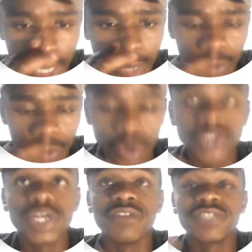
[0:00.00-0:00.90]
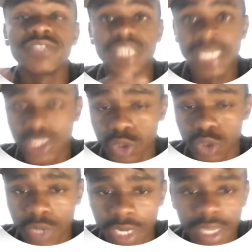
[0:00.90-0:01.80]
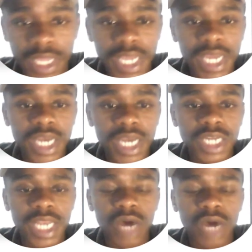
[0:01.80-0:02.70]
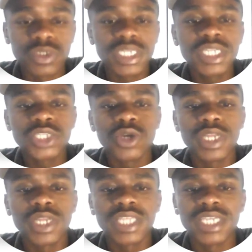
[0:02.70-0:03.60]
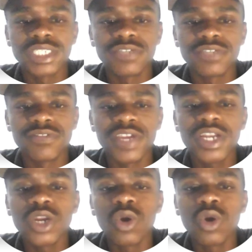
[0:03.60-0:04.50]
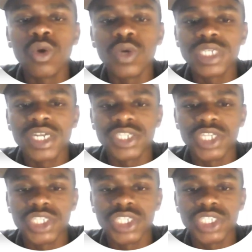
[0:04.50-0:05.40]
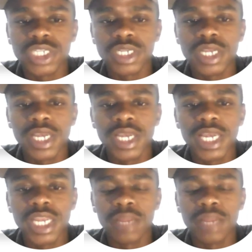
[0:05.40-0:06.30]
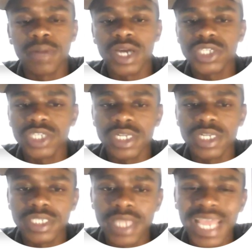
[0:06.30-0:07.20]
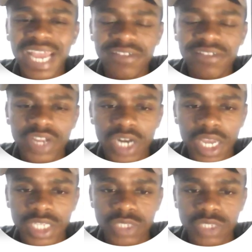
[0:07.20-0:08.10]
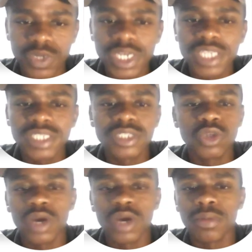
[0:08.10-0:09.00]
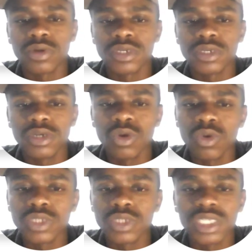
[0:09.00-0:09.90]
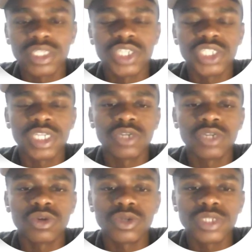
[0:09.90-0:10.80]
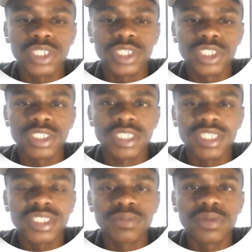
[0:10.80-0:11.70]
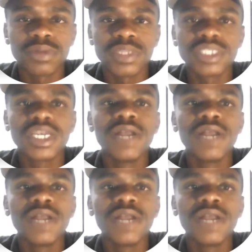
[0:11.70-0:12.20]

We also have slate soil. Now, sandy soil, it has very low water retention. The particles there are very large. When they talk about low water retention, it just simply means